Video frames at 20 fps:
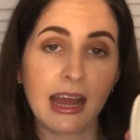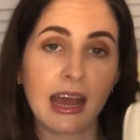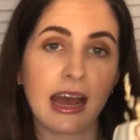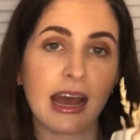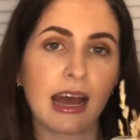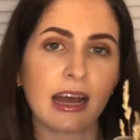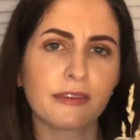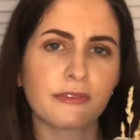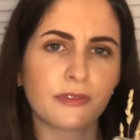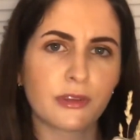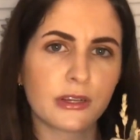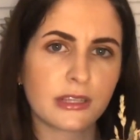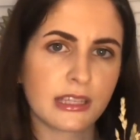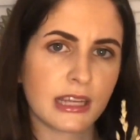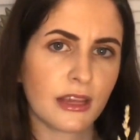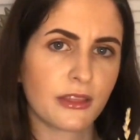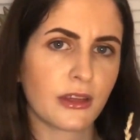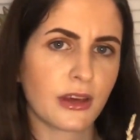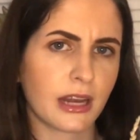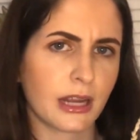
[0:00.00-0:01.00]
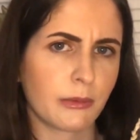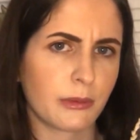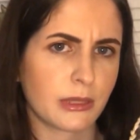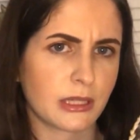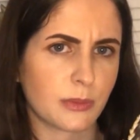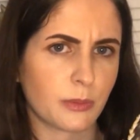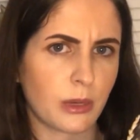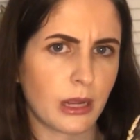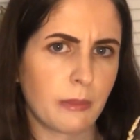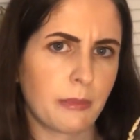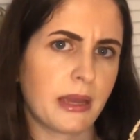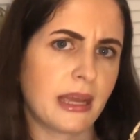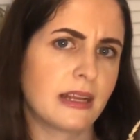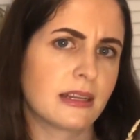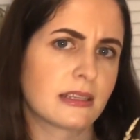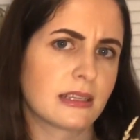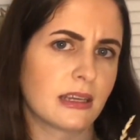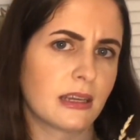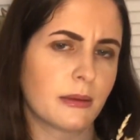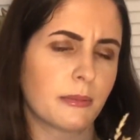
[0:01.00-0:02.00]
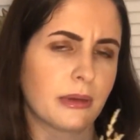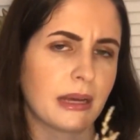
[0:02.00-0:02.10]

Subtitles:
At first I thought I would spray paint it,